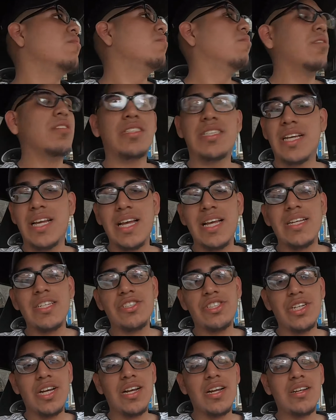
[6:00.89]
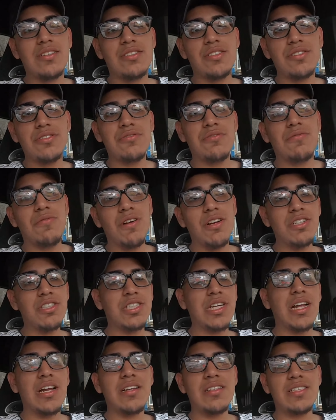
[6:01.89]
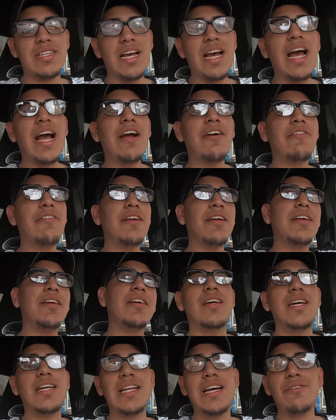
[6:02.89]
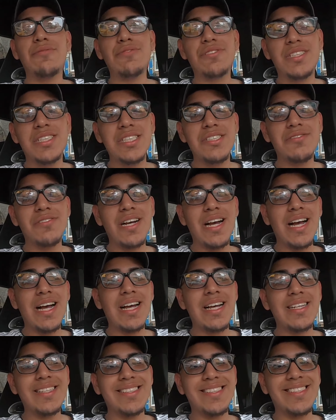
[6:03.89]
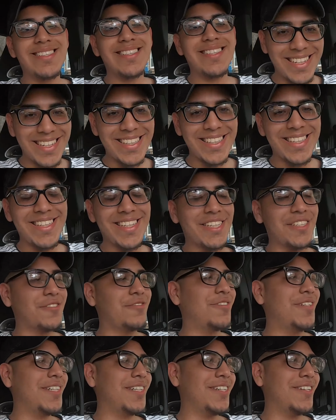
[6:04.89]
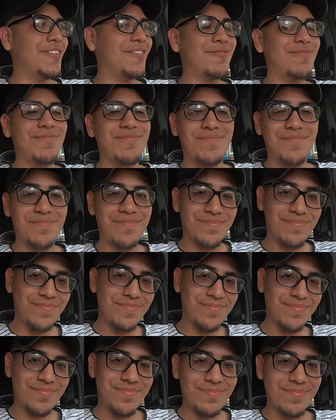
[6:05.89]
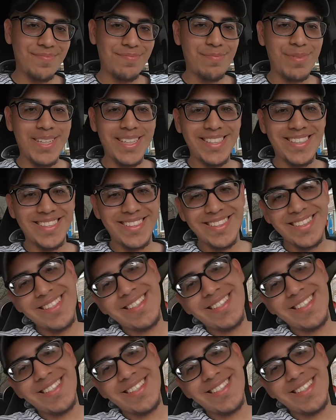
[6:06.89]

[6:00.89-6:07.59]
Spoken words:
Once again, shout out to you, Russ, shout out to Harry, and I will see you guys in the next video. Peace.